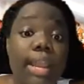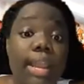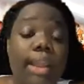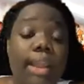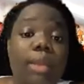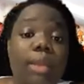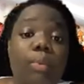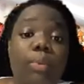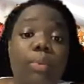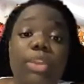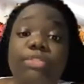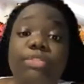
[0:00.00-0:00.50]

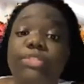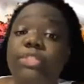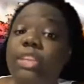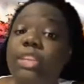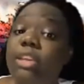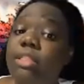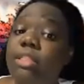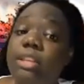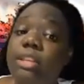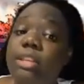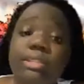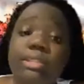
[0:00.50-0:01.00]
and we've
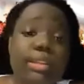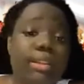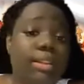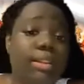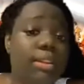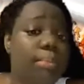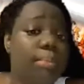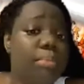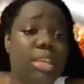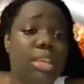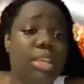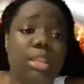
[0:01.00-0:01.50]
seen this in
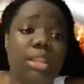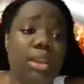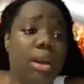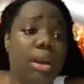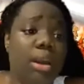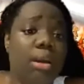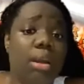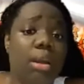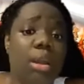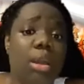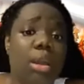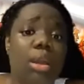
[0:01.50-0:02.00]
the
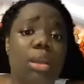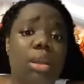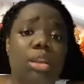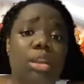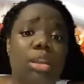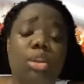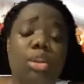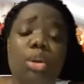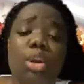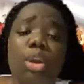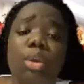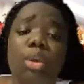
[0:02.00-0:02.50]
media.
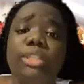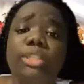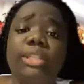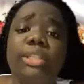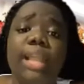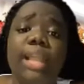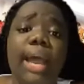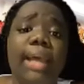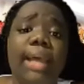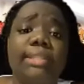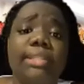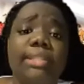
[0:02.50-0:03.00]
It was
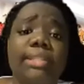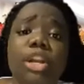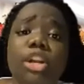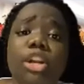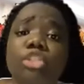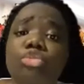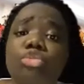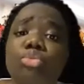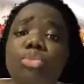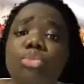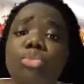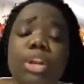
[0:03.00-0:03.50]
last
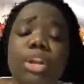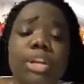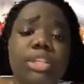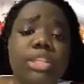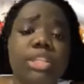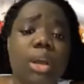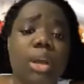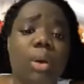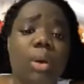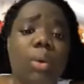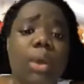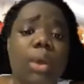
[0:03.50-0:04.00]
year, 2
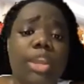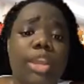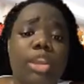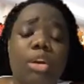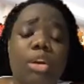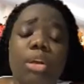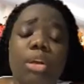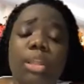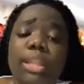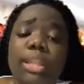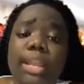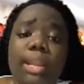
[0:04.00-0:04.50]
years ago, a
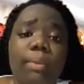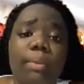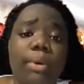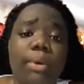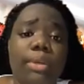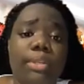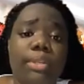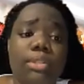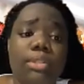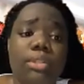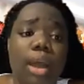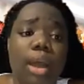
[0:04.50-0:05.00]
young lady
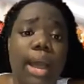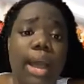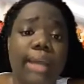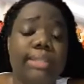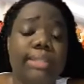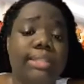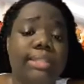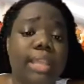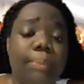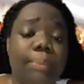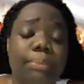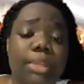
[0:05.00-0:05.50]
was not
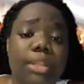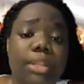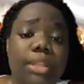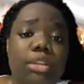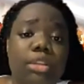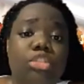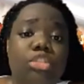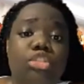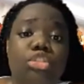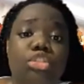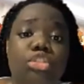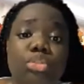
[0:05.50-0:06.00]
accepted
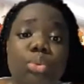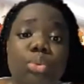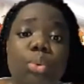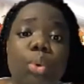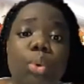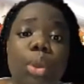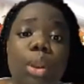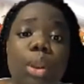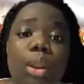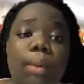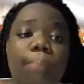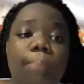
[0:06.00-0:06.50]
into
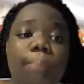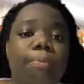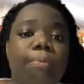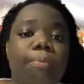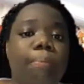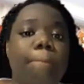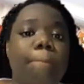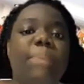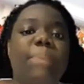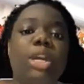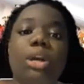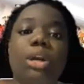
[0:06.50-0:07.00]
school
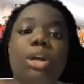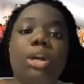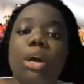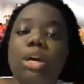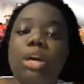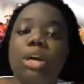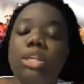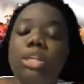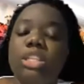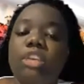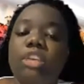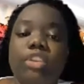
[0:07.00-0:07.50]

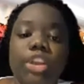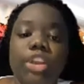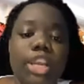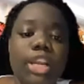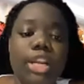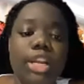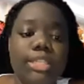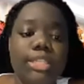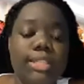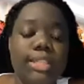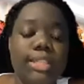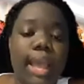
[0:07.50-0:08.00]
because of her
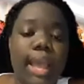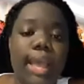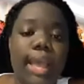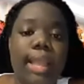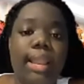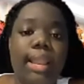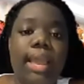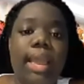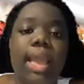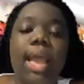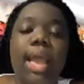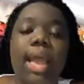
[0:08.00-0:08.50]

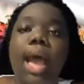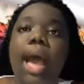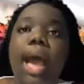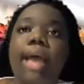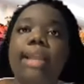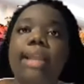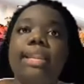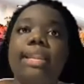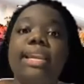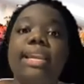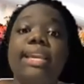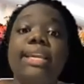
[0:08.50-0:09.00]
hairstyle.
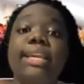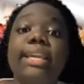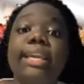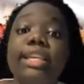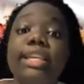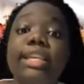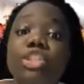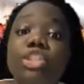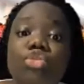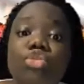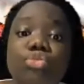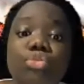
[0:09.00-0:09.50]
And the
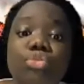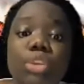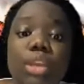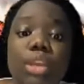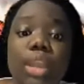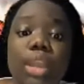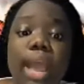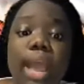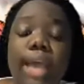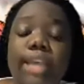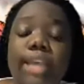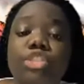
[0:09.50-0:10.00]

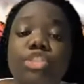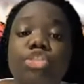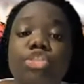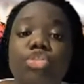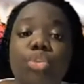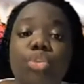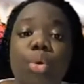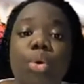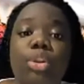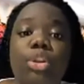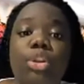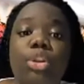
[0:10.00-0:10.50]
history has
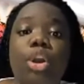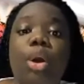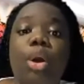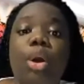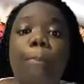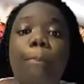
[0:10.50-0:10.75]
shown the